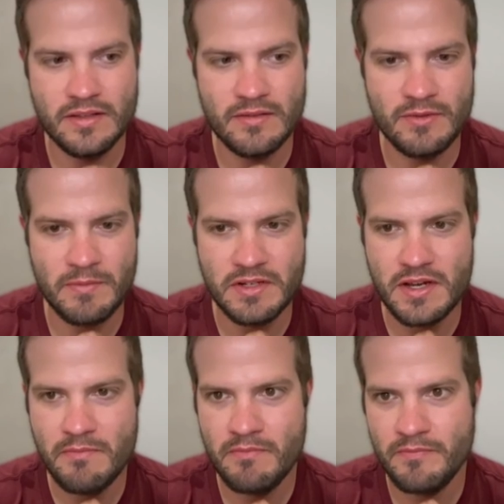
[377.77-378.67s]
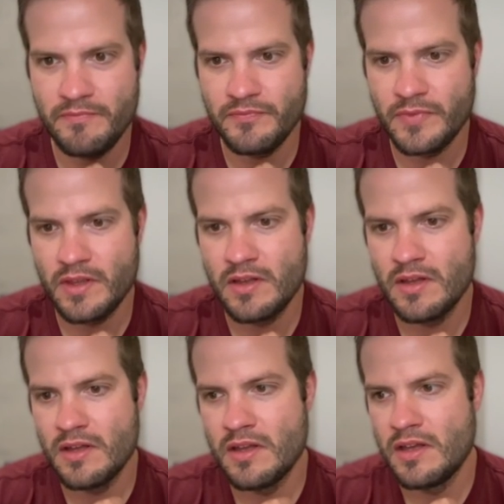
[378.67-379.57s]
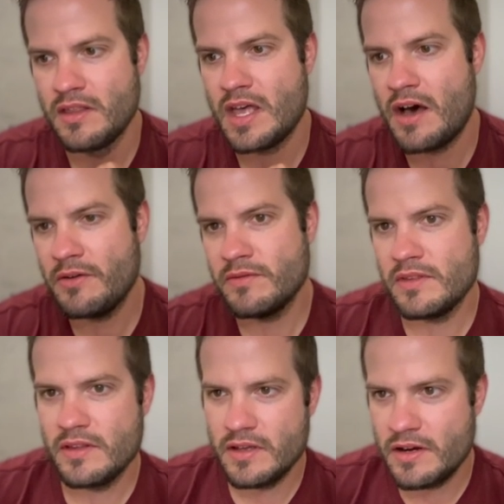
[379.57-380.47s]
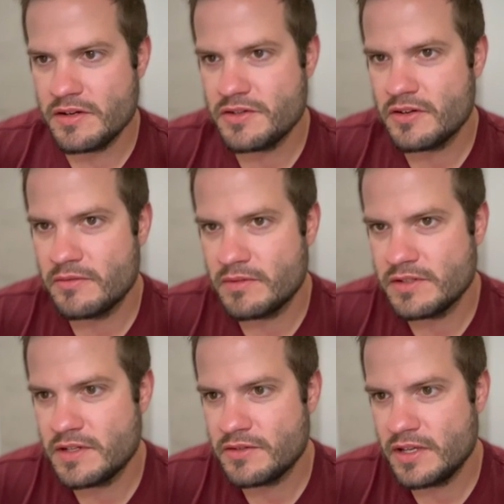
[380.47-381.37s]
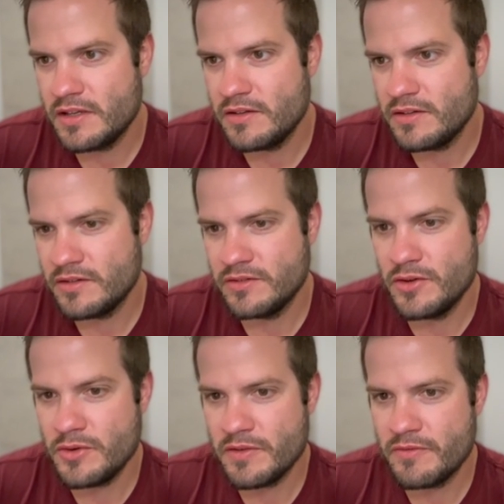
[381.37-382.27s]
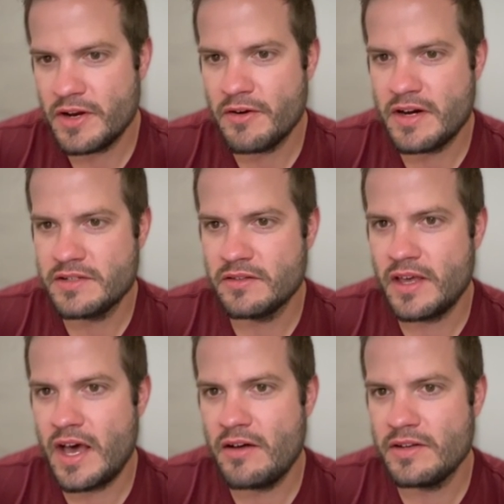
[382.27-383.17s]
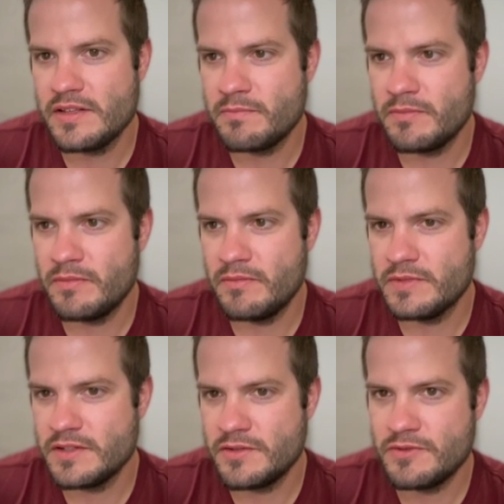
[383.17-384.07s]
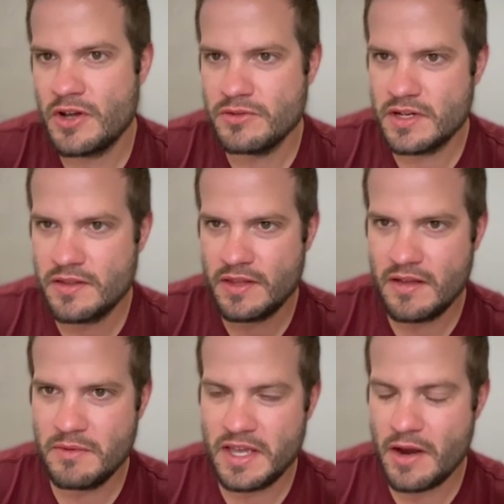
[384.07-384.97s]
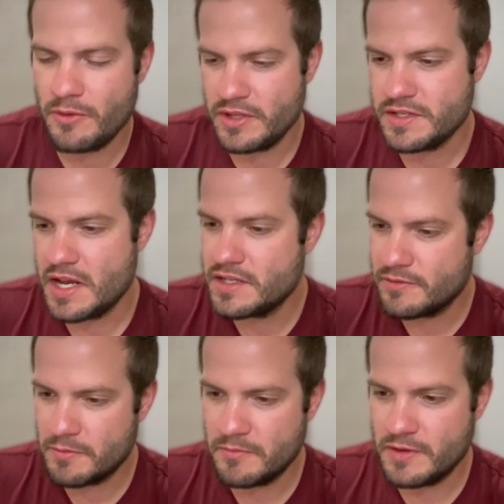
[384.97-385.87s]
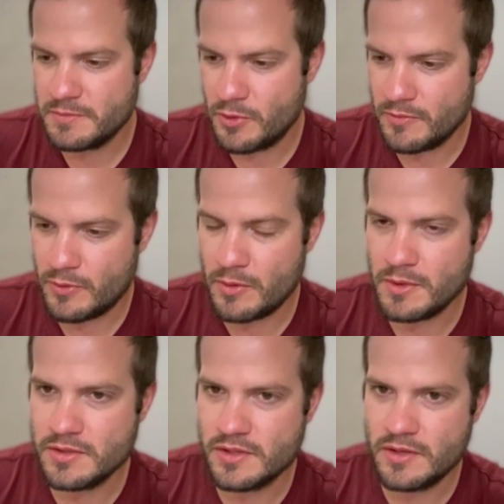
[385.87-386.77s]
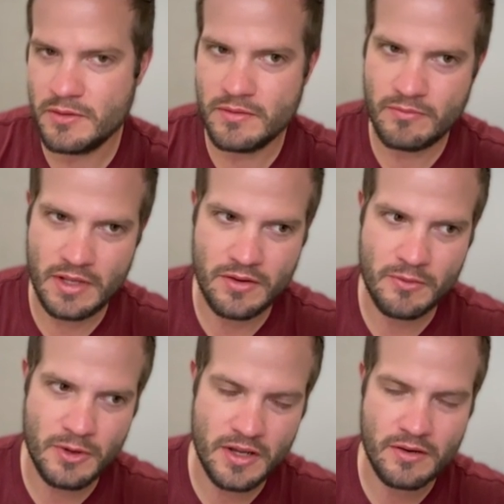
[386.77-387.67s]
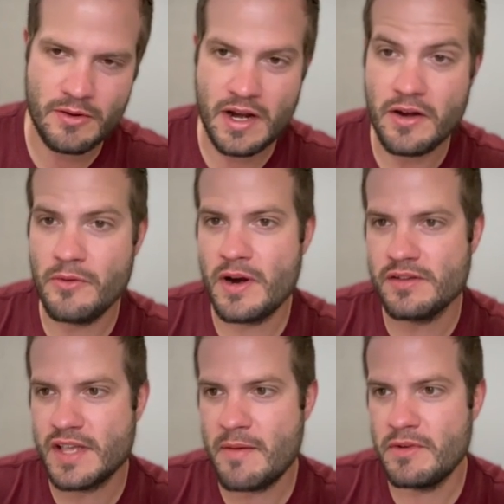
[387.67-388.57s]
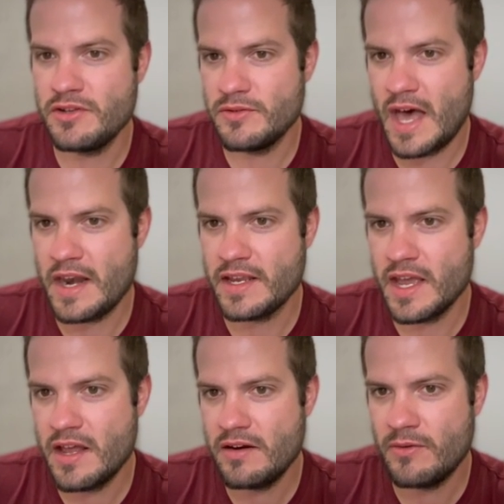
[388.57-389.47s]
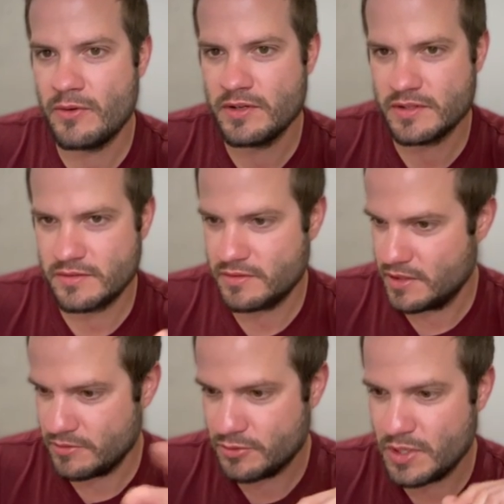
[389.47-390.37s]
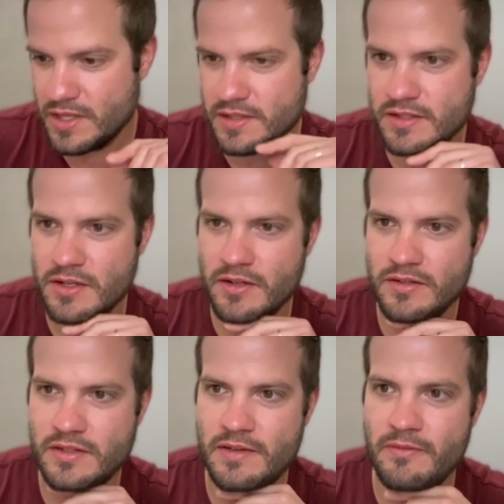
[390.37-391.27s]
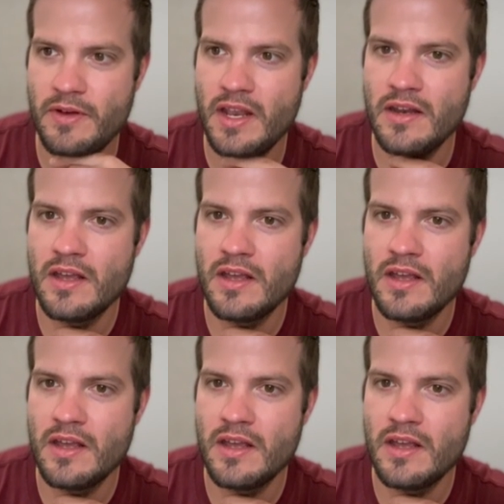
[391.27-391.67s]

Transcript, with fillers: from the gem. Now, here's your essentially new configuration layout. It since you've chosen a theme, you can't really change it from this point forward. So you'd either want to create a new Rails app and do that again, or just you know tweak this to see fit.